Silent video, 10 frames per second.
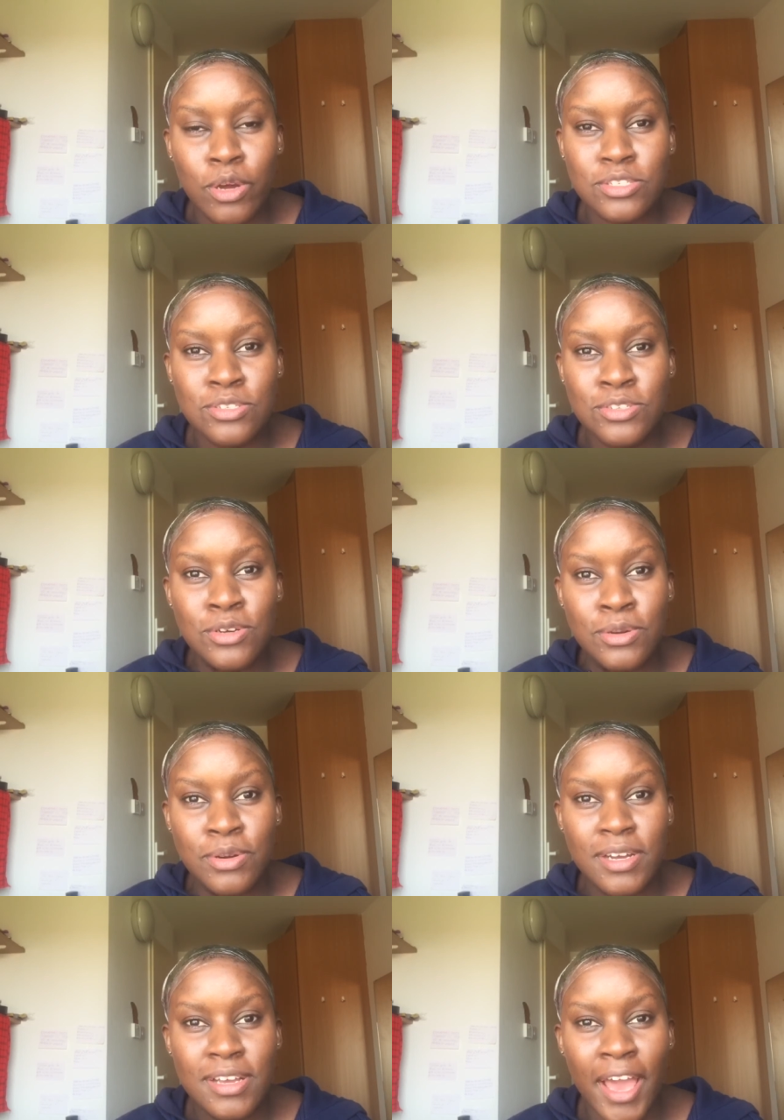what to
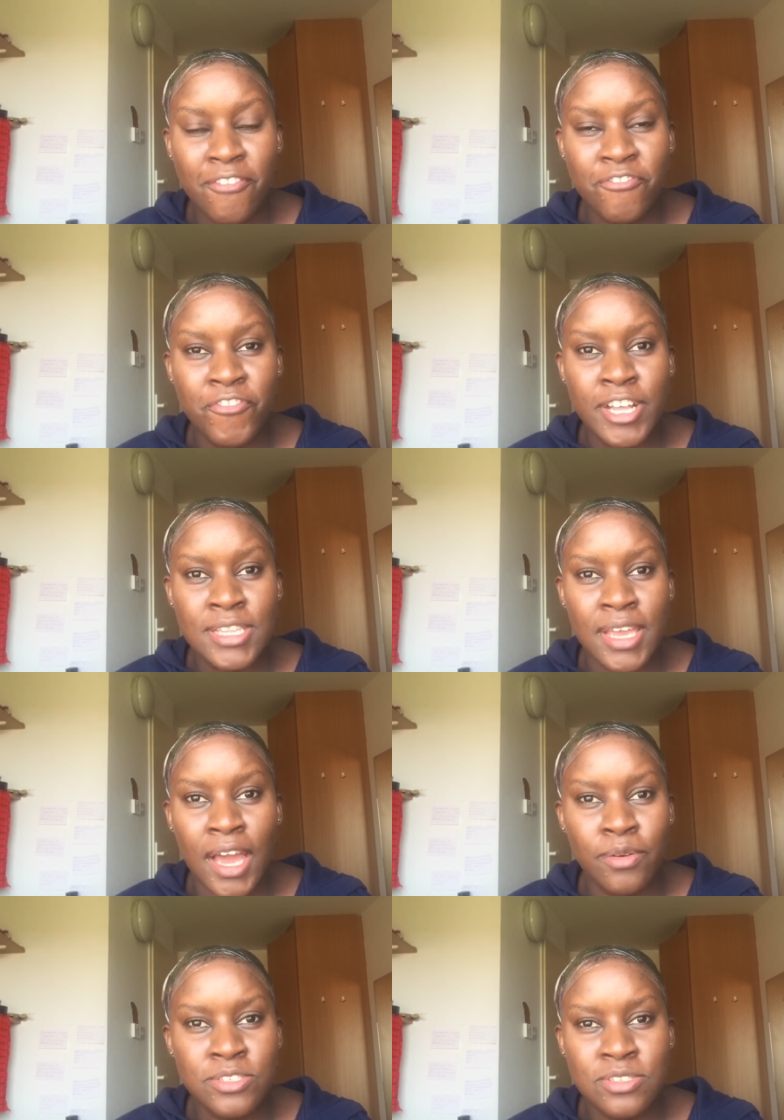do. I felt like
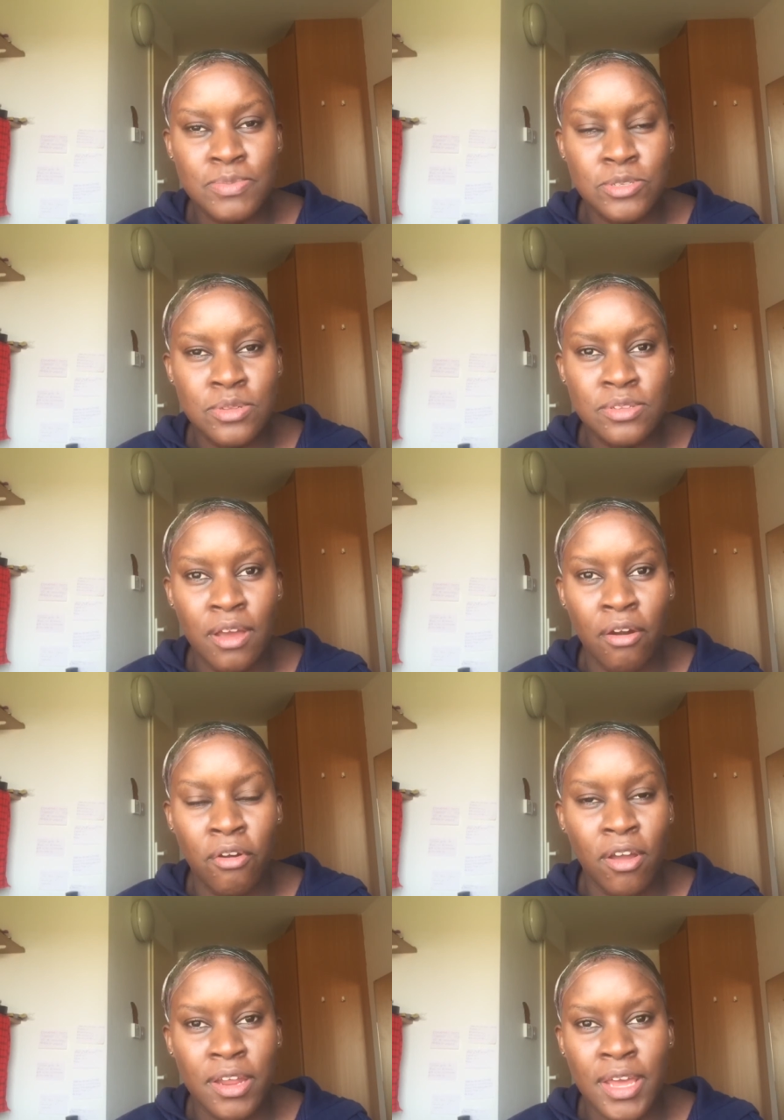I was just between a
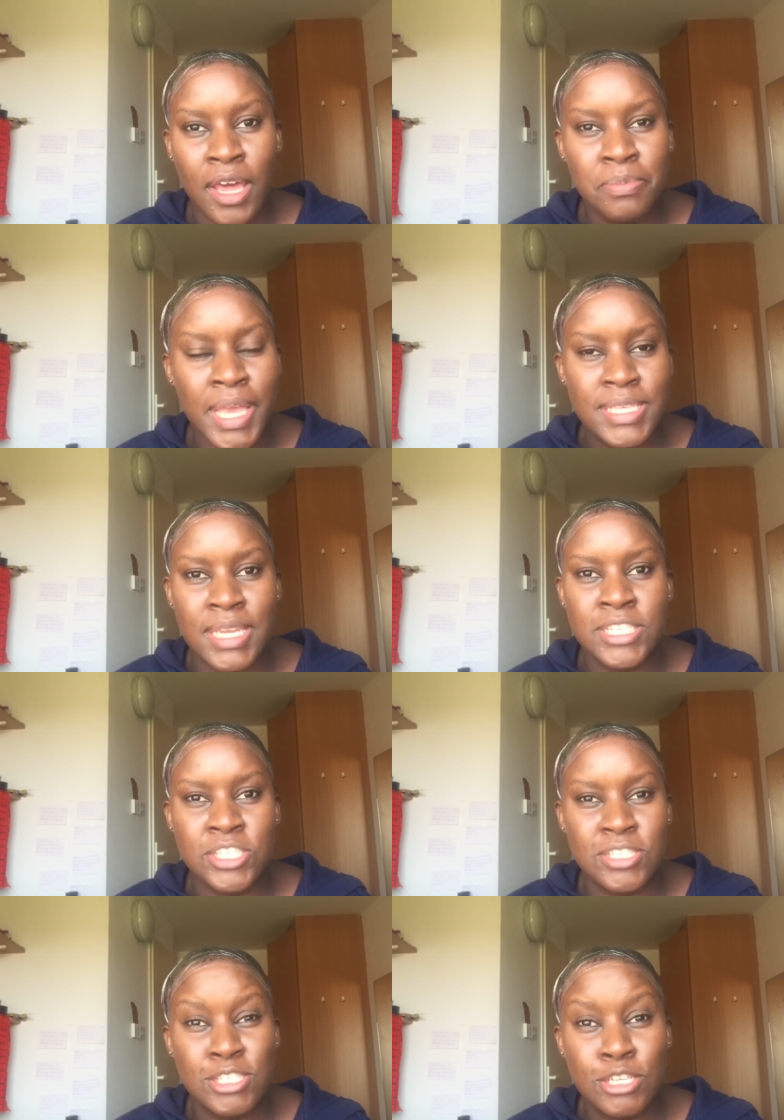rock and a hard place, and I
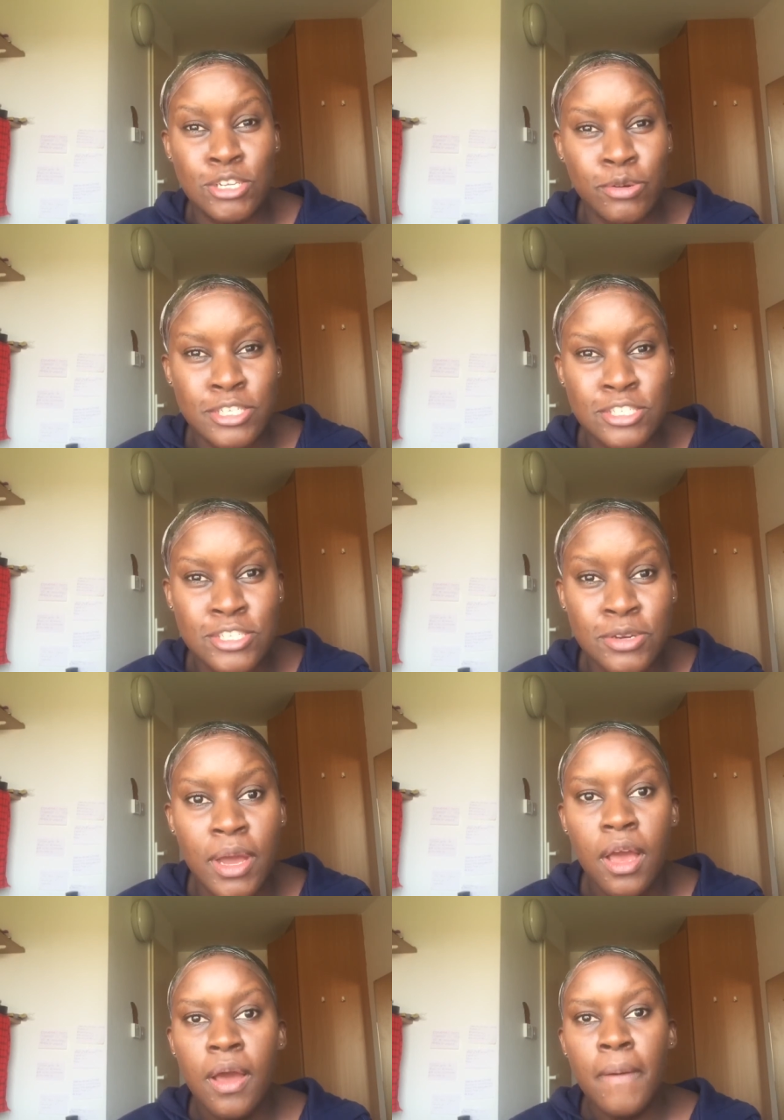just didn't know what to do.
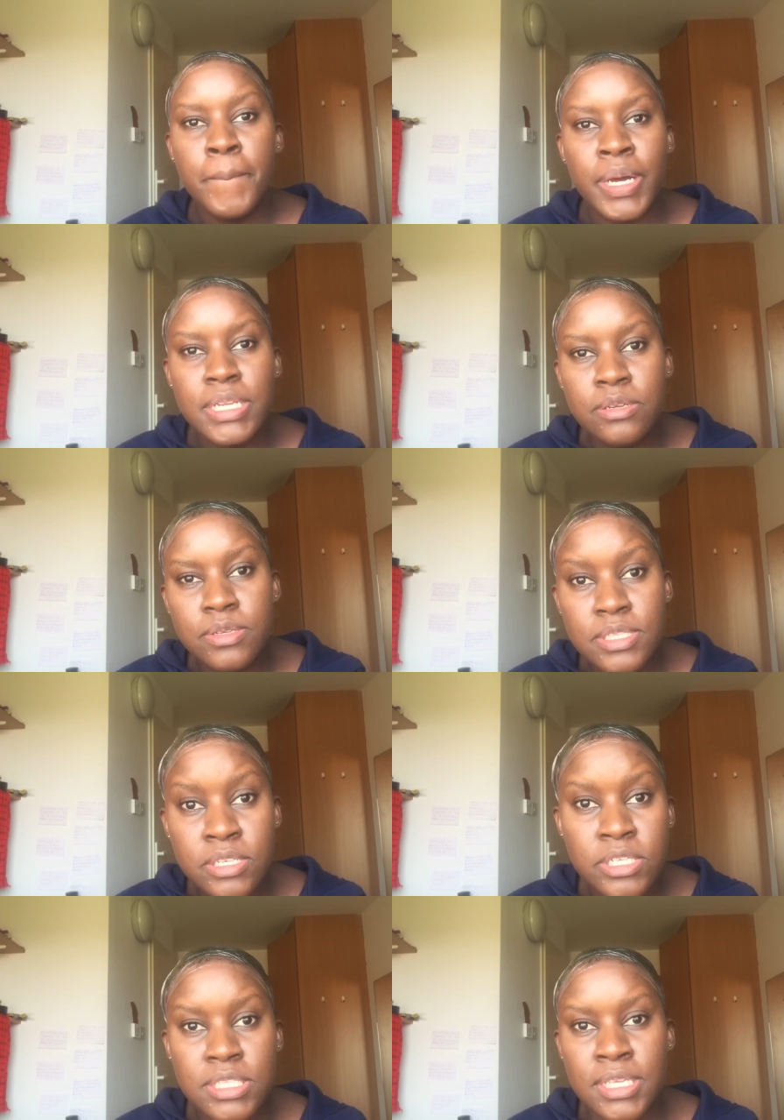But
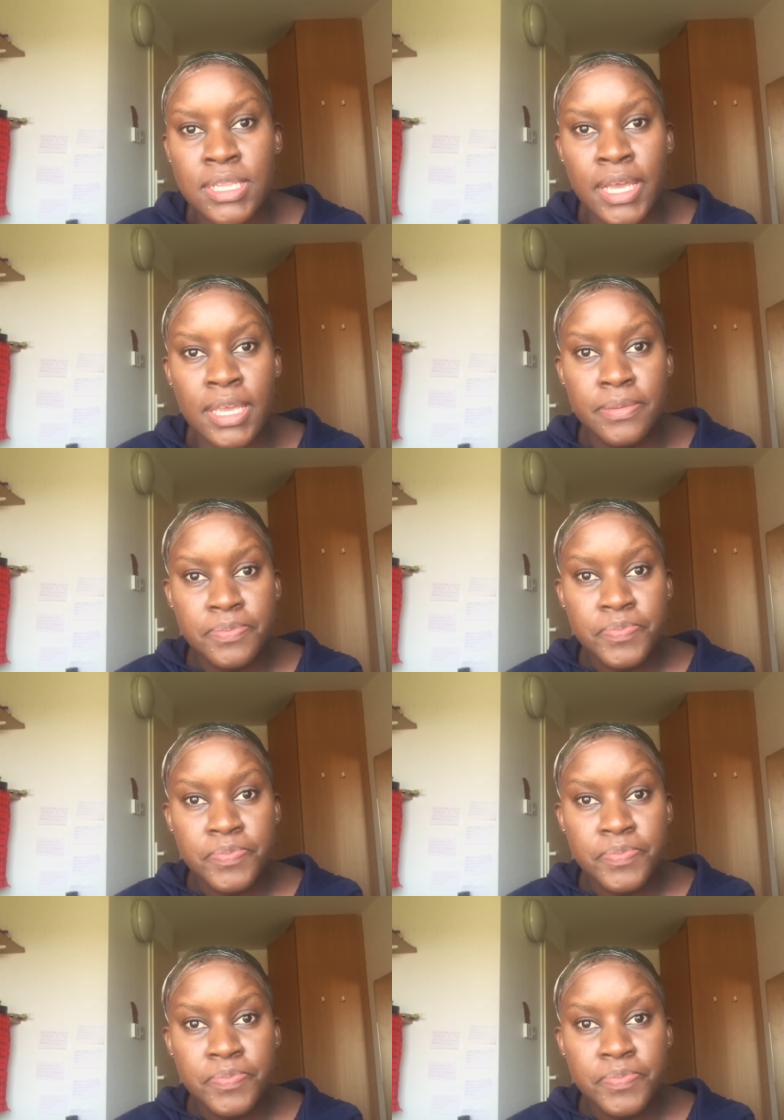seriously, like,